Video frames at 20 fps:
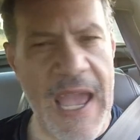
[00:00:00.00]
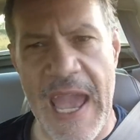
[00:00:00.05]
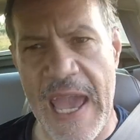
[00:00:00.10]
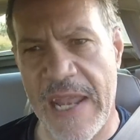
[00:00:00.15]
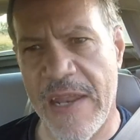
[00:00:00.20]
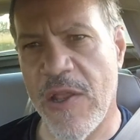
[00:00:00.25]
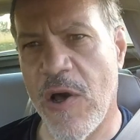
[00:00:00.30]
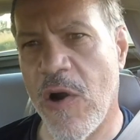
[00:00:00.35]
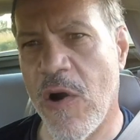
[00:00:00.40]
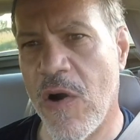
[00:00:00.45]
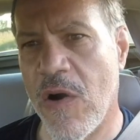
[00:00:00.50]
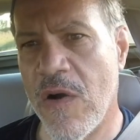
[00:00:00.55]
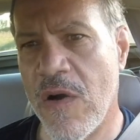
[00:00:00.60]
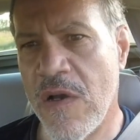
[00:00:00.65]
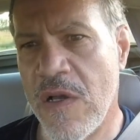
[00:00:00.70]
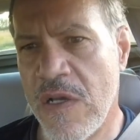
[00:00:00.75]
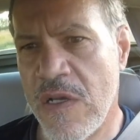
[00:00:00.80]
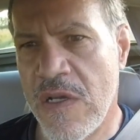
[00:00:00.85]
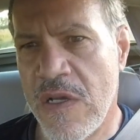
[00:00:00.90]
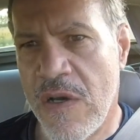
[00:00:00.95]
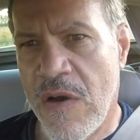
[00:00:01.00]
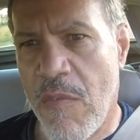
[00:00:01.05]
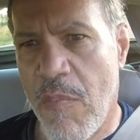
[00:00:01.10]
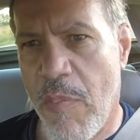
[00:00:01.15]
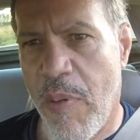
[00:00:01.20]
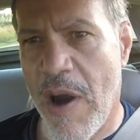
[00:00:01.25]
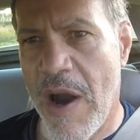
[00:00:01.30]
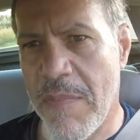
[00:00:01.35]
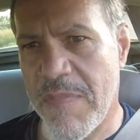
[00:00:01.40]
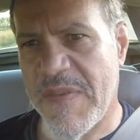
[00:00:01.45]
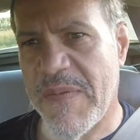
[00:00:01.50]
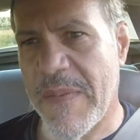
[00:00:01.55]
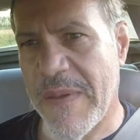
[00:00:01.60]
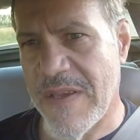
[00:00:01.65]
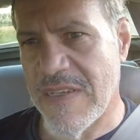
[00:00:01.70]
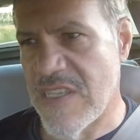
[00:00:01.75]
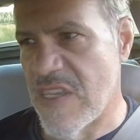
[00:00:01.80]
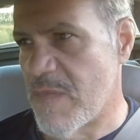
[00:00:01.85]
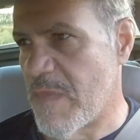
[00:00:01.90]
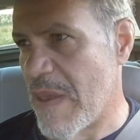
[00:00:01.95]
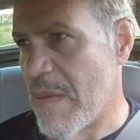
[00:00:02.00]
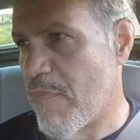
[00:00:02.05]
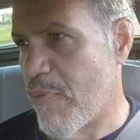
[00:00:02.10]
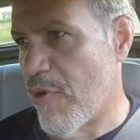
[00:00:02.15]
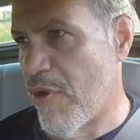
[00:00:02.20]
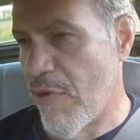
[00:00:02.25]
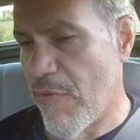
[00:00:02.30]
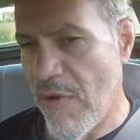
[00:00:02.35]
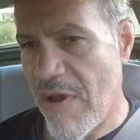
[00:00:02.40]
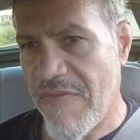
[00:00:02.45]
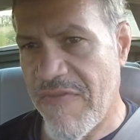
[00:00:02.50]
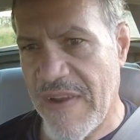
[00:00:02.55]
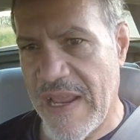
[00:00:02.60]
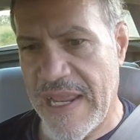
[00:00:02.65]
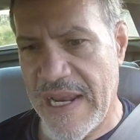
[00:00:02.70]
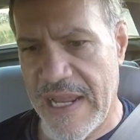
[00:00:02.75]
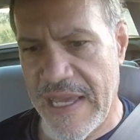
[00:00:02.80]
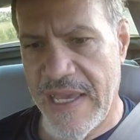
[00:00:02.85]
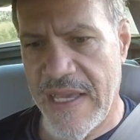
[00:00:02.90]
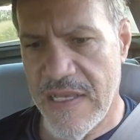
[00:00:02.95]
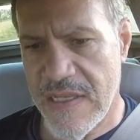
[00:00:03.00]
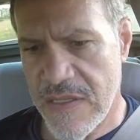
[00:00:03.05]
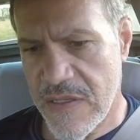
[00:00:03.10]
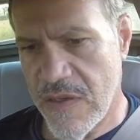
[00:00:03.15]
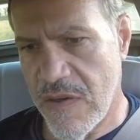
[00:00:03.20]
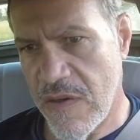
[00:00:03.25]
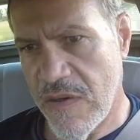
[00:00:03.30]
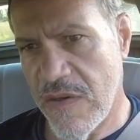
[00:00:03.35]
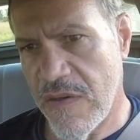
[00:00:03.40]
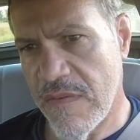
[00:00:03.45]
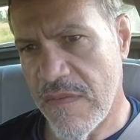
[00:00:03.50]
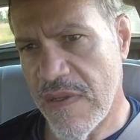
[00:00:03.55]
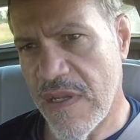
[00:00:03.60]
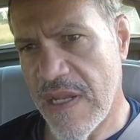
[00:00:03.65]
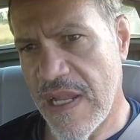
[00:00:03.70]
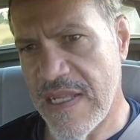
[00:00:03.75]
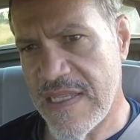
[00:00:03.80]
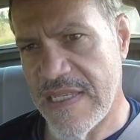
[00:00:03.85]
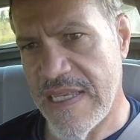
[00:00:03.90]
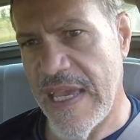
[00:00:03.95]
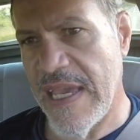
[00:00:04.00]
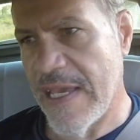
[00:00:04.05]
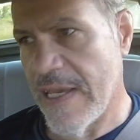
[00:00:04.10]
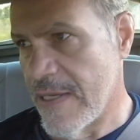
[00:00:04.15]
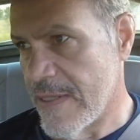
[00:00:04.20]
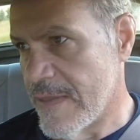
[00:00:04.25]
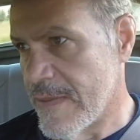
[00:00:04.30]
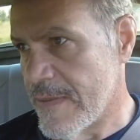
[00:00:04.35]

handle bumps, because it's been pretty rough lately. So let's see.